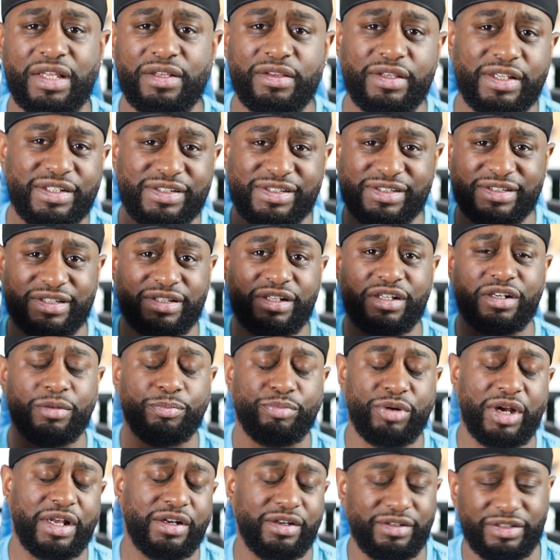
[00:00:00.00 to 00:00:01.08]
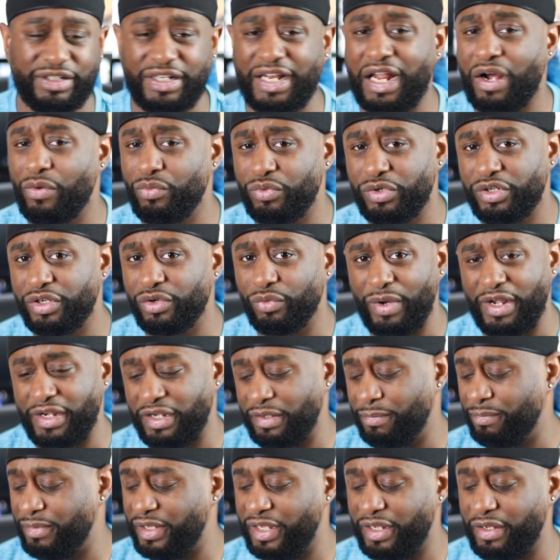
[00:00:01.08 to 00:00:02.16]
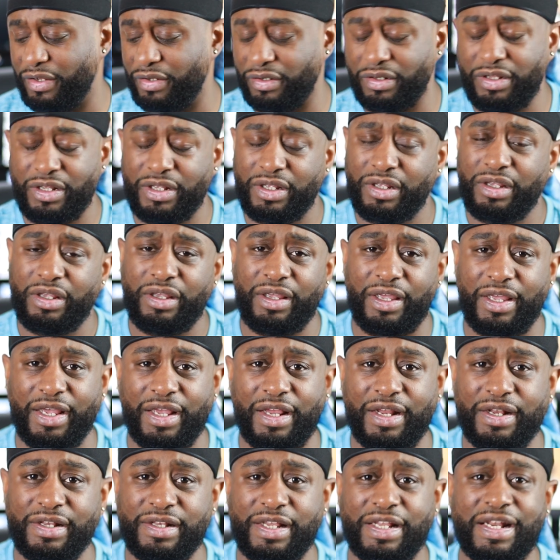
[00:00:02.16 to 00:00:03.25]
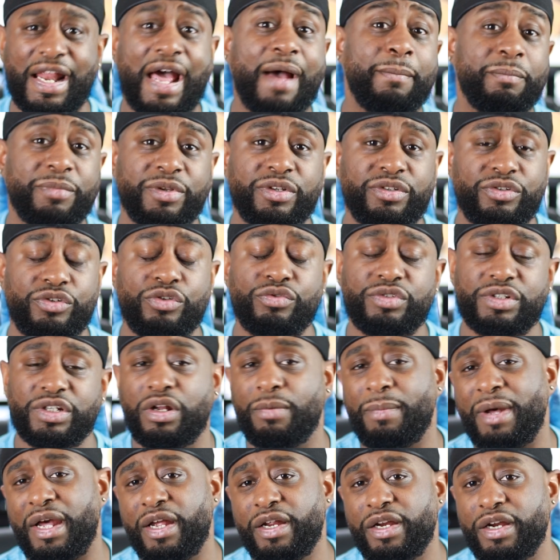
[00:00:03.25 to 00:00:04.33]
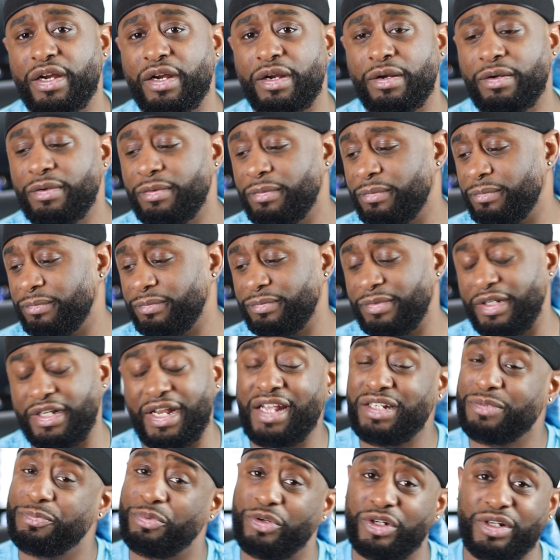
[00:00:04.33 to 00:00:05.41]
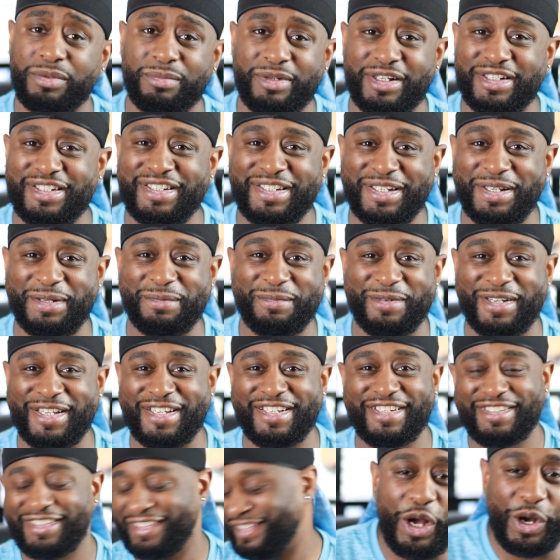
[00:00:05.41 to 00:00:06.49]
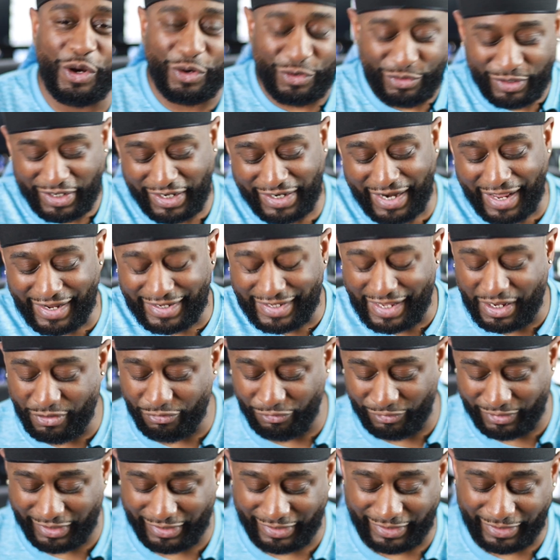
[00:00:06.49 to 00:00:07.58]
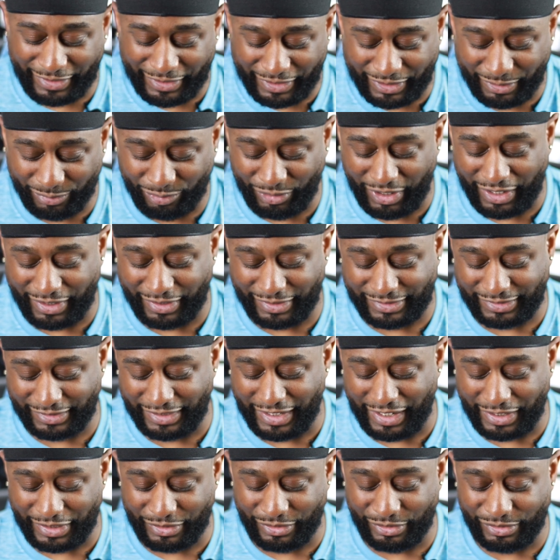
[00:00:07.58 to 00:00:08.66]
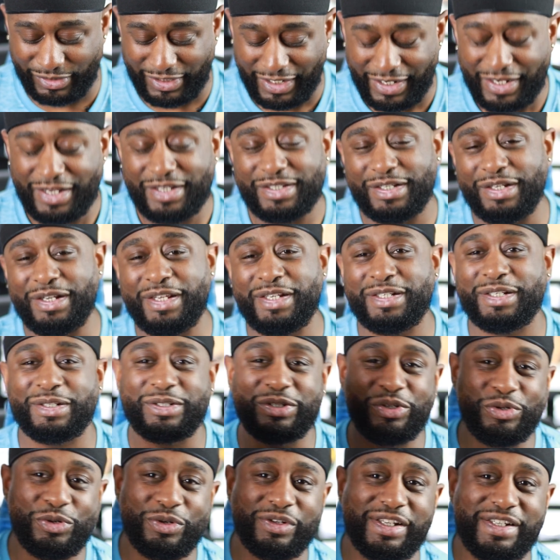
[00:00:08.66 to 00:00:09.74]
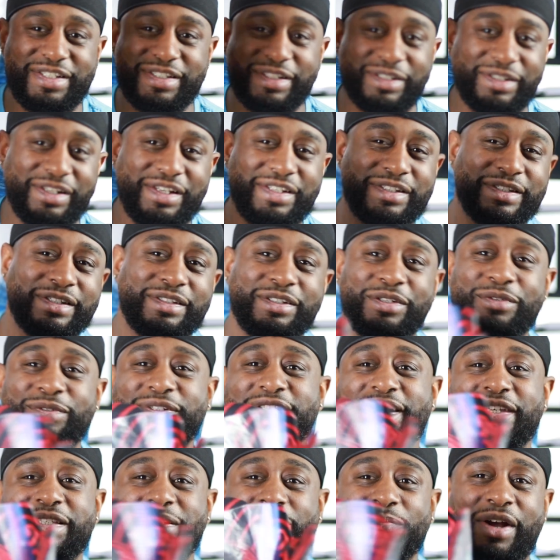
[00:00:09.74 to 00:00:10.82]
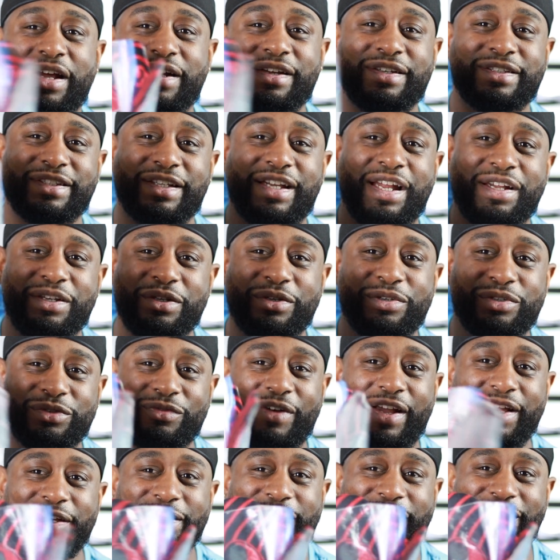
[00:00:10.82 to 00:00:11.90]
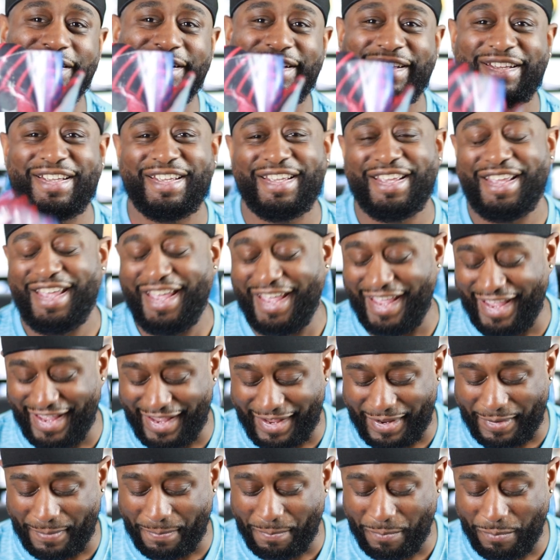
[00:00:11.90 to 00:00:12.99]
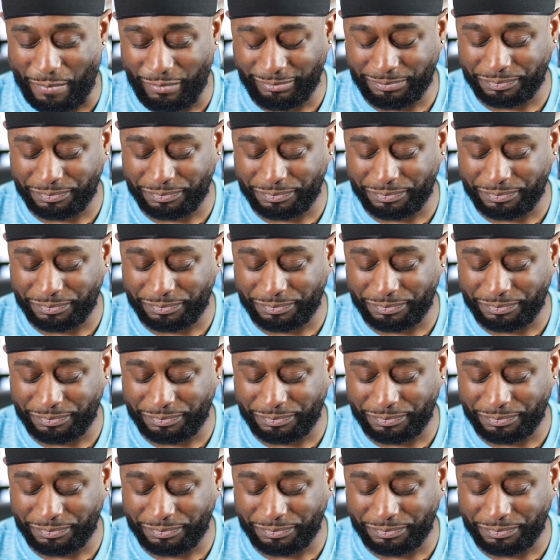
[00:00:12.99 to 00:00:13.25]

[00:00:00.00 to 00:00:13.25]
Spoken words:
this is another product that I would recommend and that I'm using on my hair. And that's pretty much it, man. Oh, and I can't forget the other products that I use. So these are two sets of products that I use right here. And